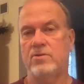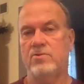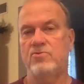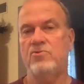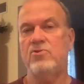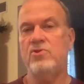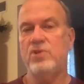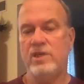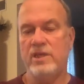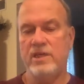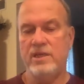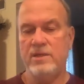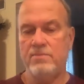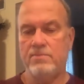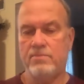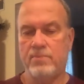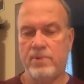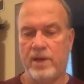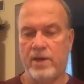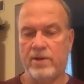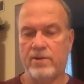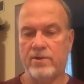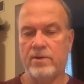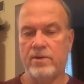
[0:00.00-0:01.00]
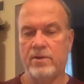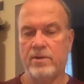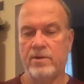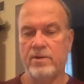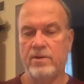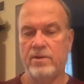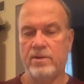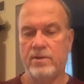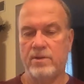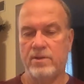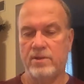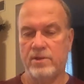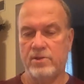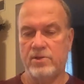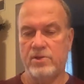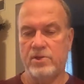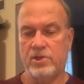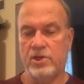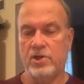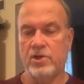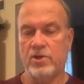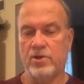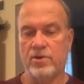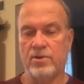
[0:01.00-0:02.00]
to eat better this
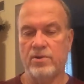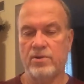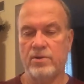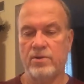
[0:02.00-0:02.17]
year.